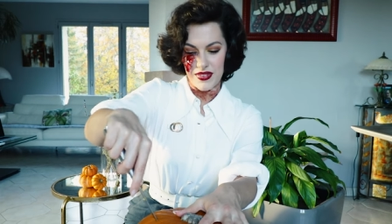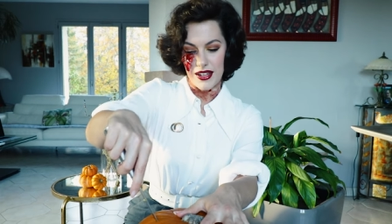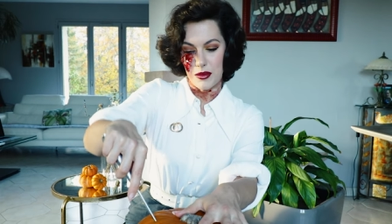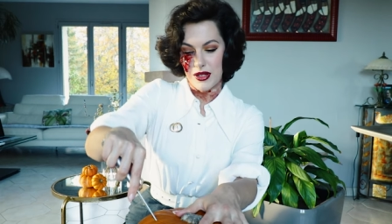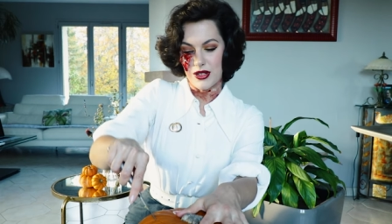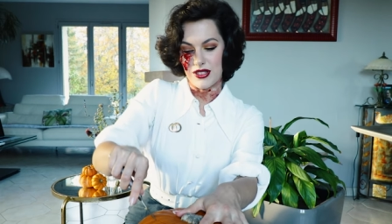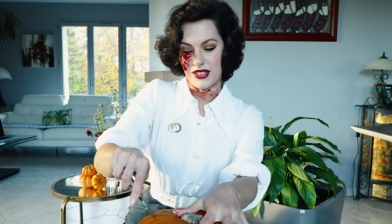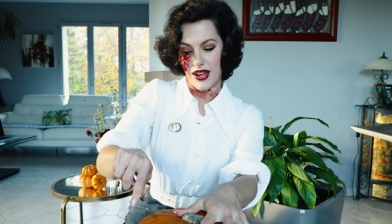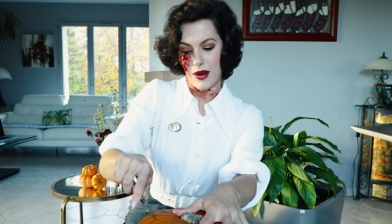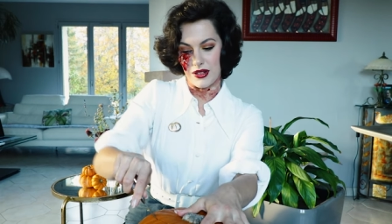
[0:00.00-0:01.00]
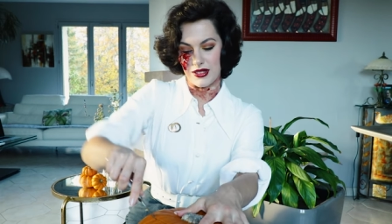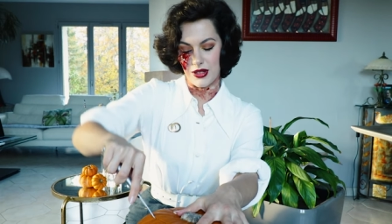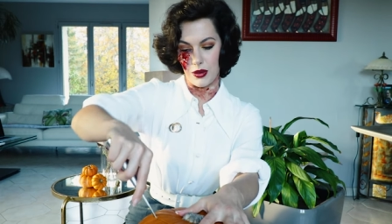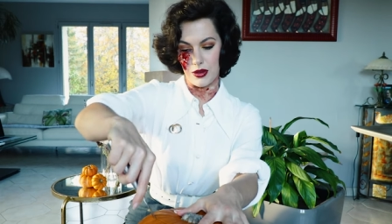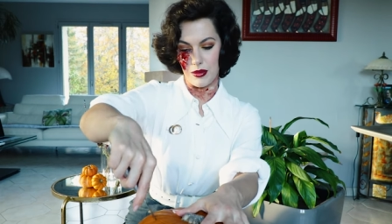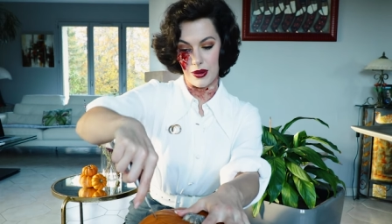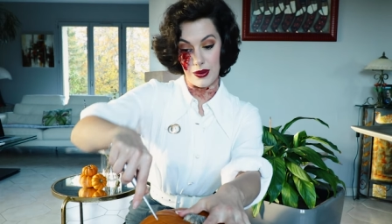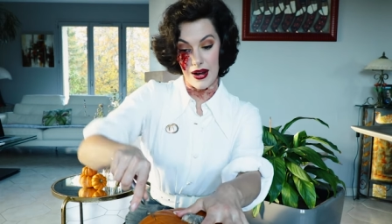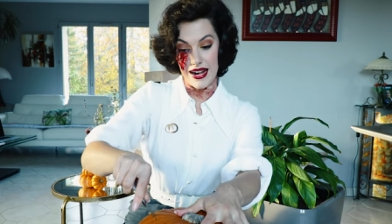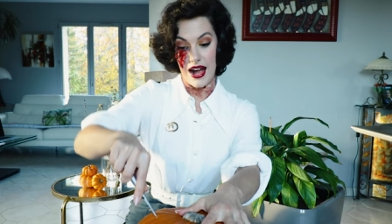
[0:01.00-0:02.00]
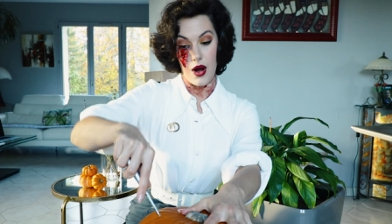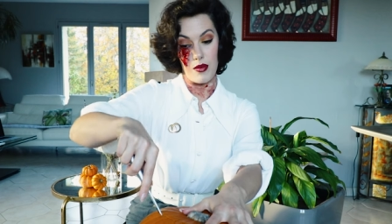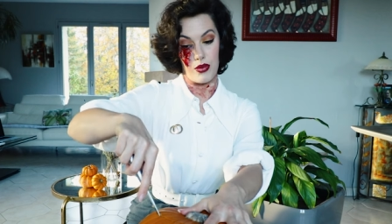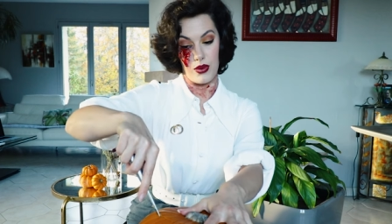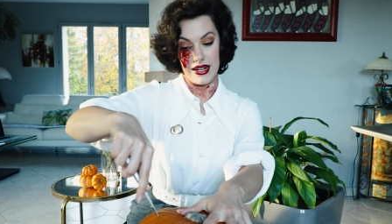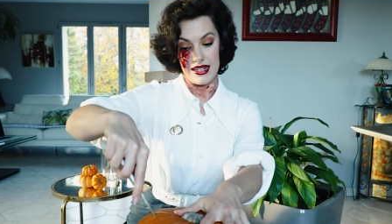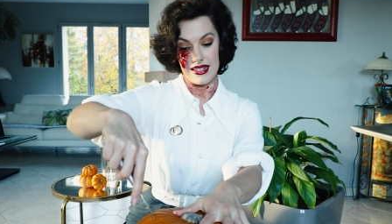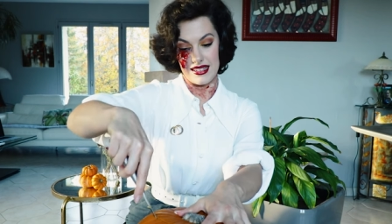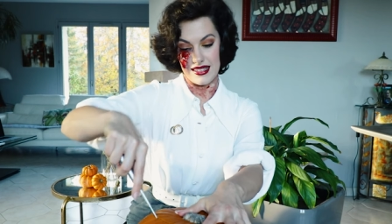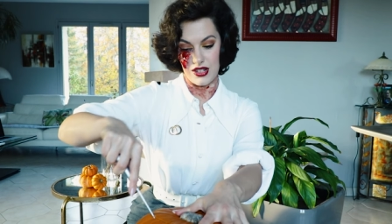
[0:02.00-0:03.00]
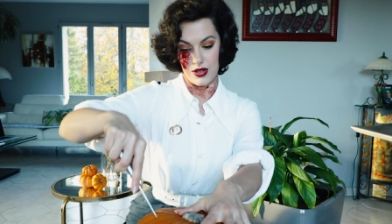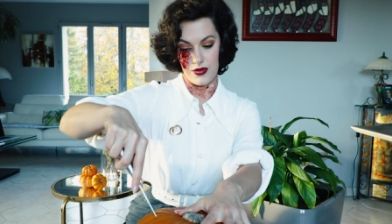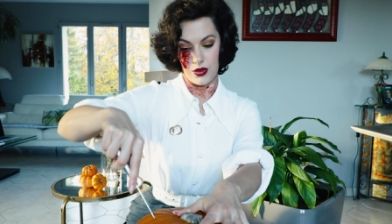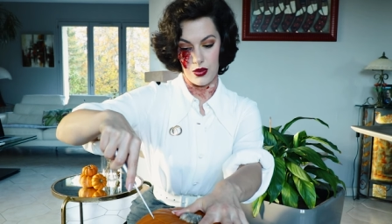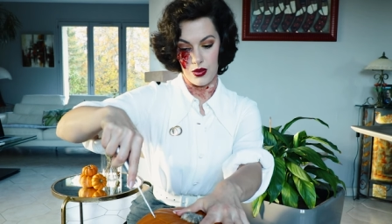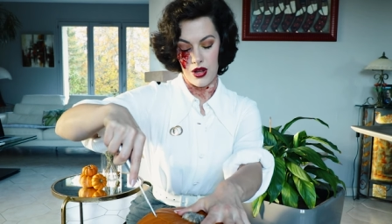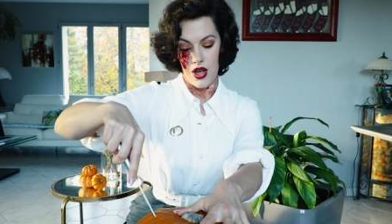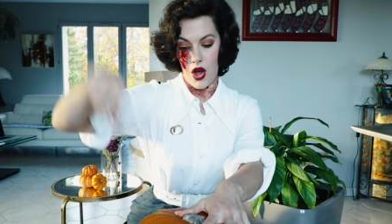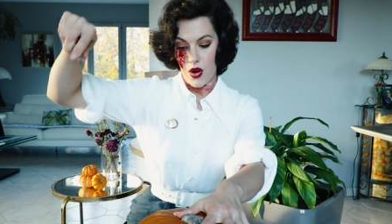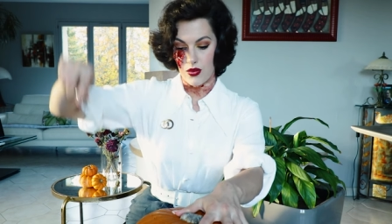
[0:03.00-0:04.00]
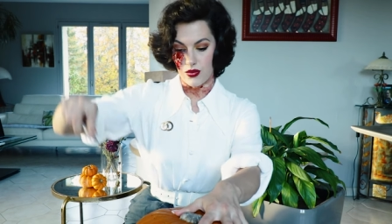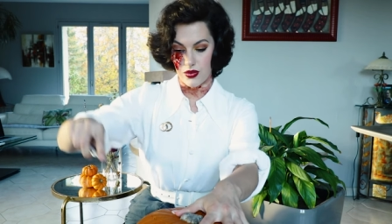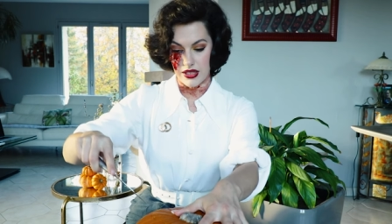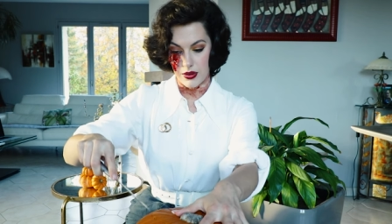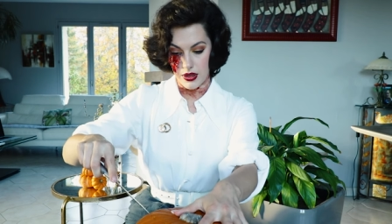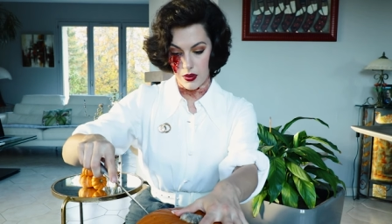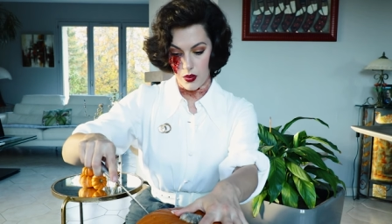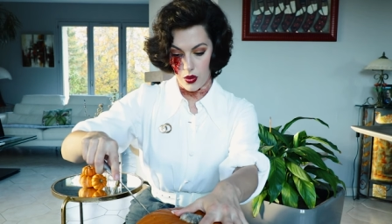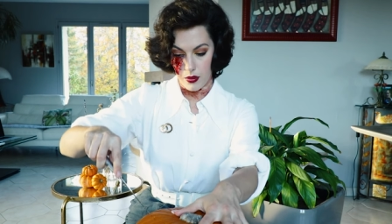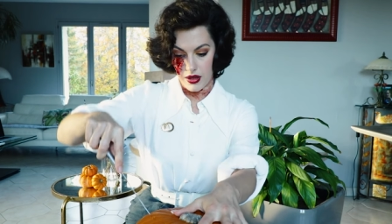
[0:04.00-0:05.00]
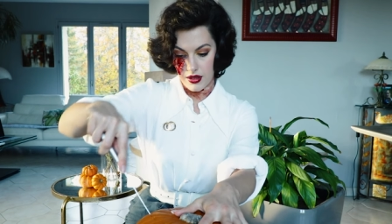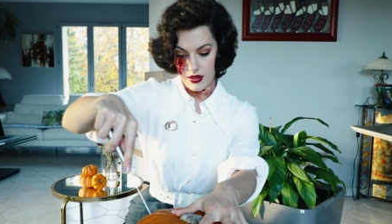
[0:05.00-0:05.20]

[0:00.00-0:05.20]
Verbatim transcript: It'll be good tonight when it's colder, but right now, boy, does it just feel really, really warm.